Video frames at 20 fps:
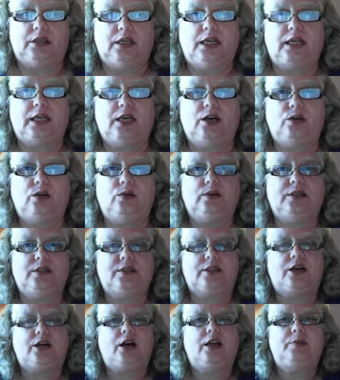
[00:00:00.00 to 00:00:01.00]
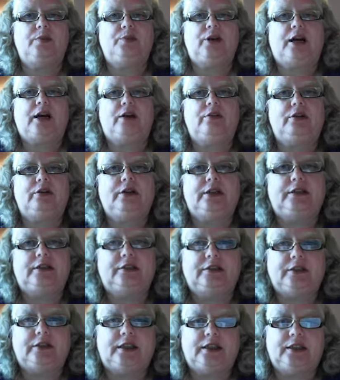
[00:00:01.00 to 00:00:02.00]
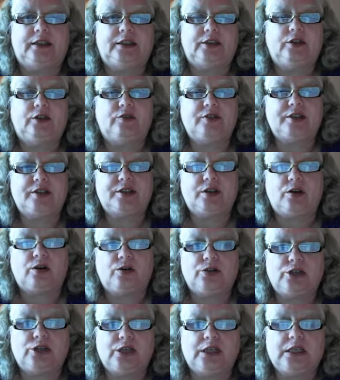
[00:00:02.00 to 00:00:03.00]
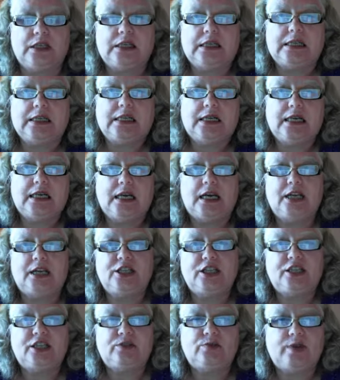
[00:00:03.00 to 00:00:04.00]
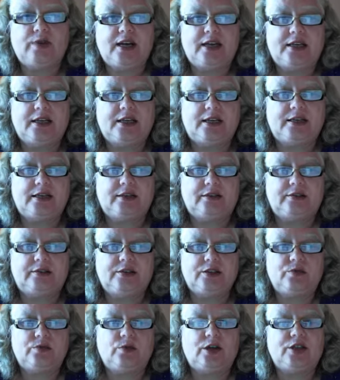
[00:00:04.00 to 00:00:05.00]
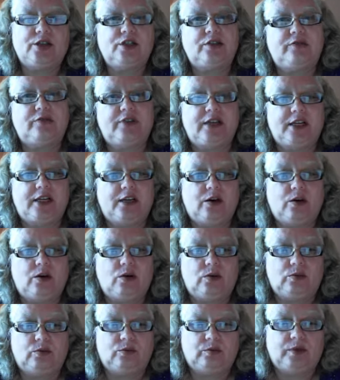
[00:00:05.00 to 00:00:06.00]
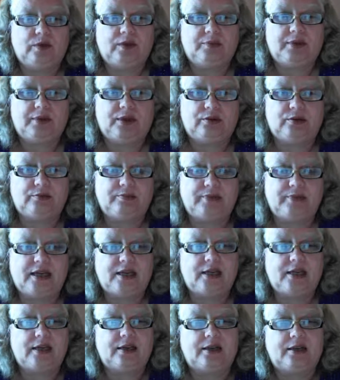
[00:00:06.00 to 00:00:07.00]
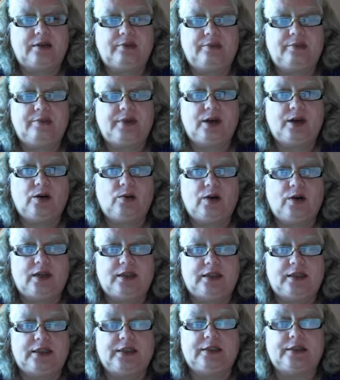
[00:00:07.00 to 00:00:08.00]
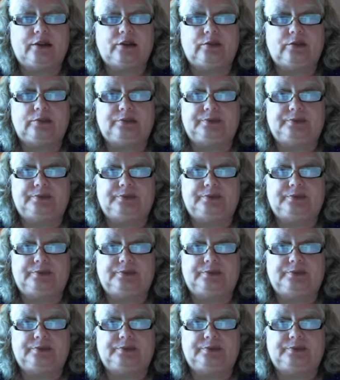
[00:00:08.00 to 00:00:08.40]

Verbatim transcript: Hello, it's Connie Brower in uh, Nova Scotia. I just read, a, uh, just watched a video about making marijuana legal.